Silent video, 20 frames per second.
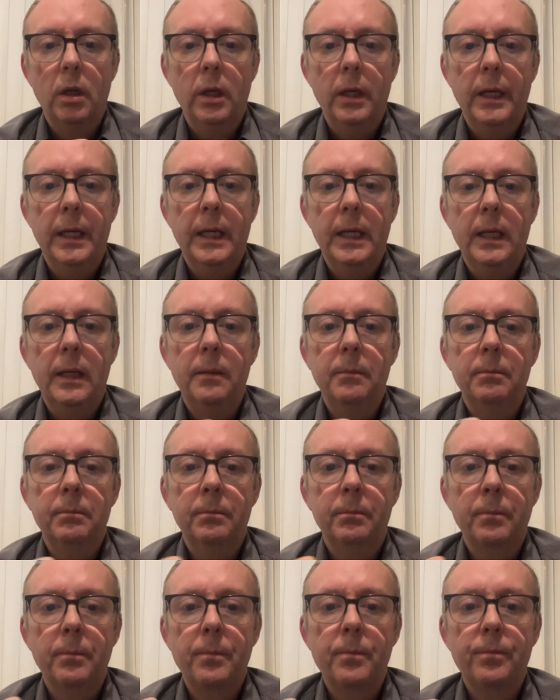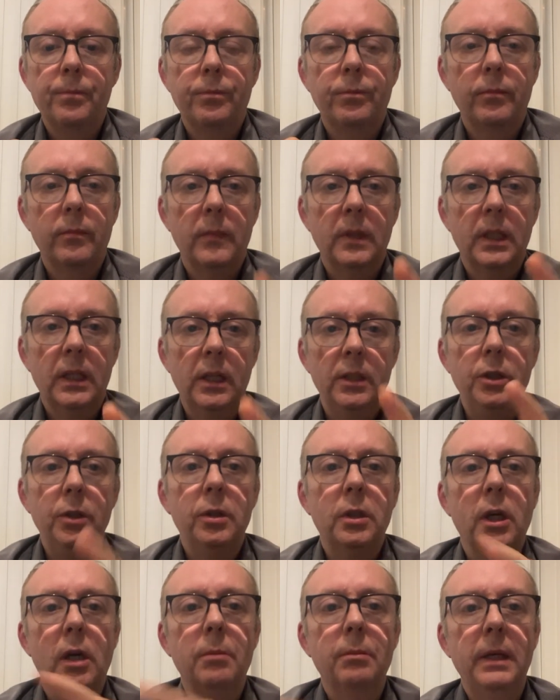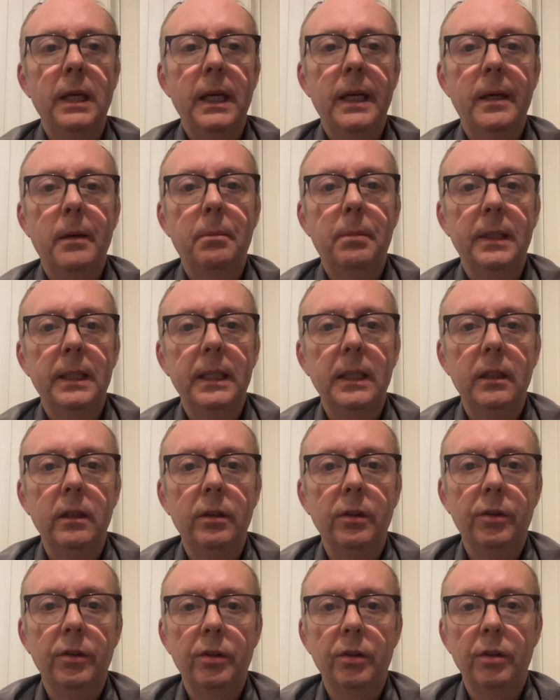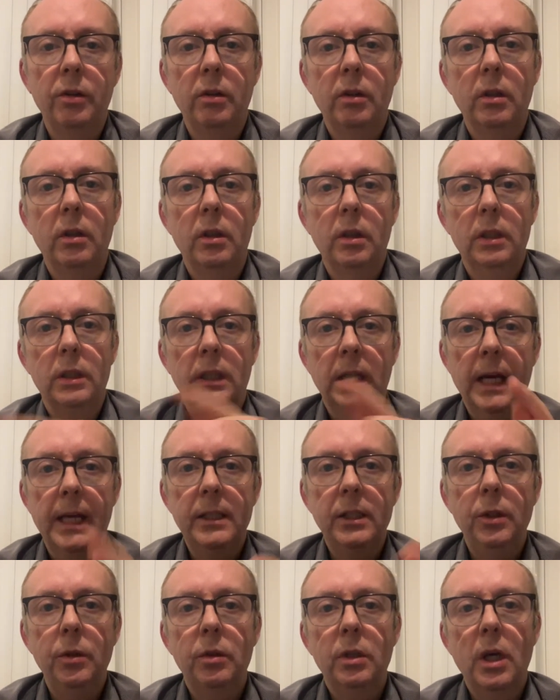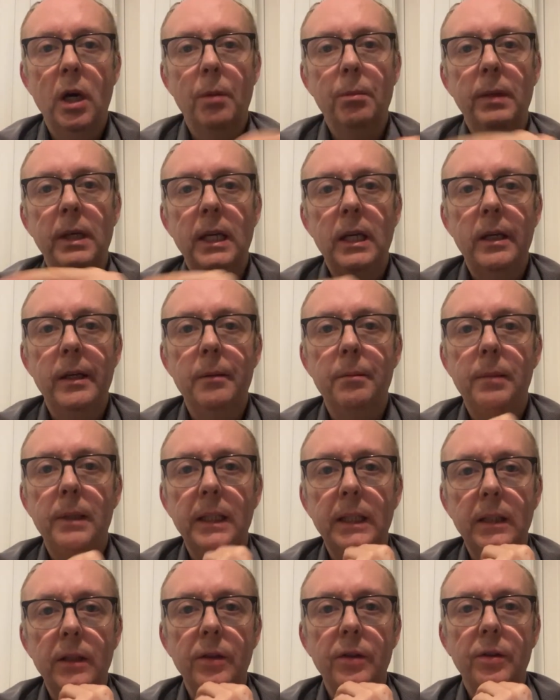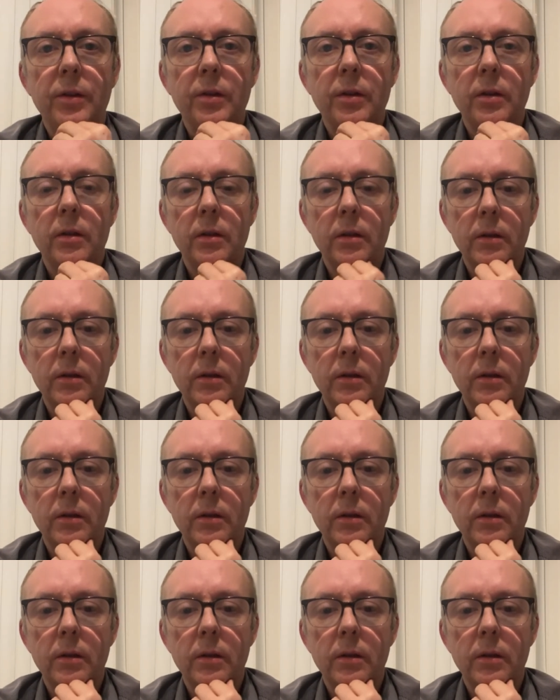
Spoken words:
Can you come here, please? Can you come here, please?